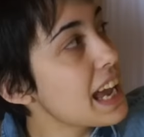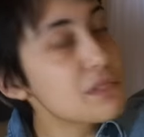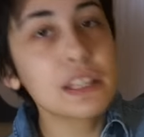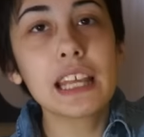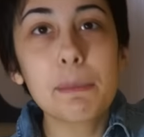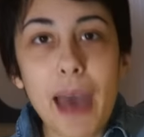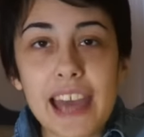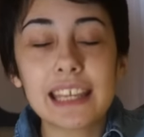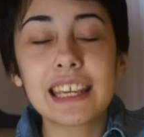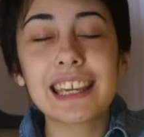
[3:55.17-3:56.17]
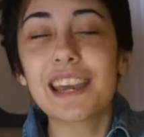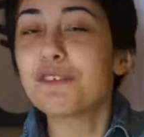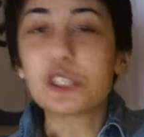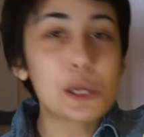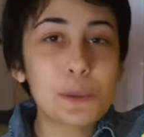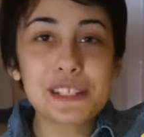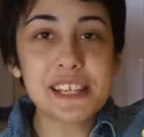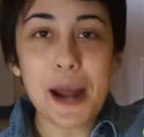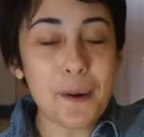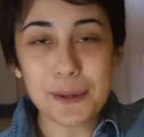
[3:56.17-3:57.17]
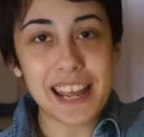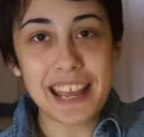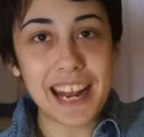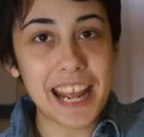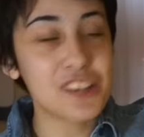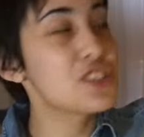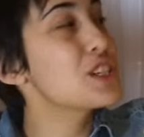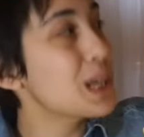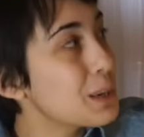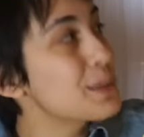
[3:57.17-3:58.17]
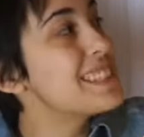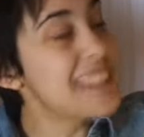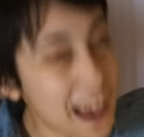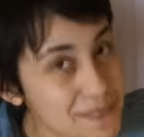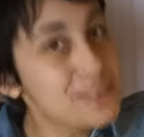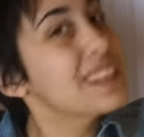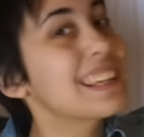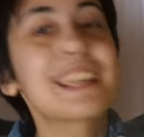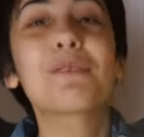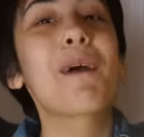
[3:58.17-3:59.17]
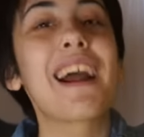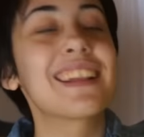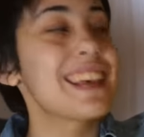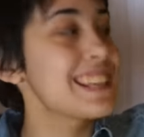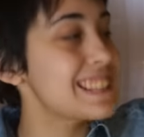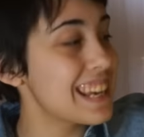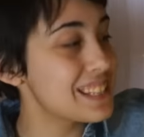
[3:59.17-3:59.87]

I feel like Peggy, if she was in our day and age, she would definitely wear this.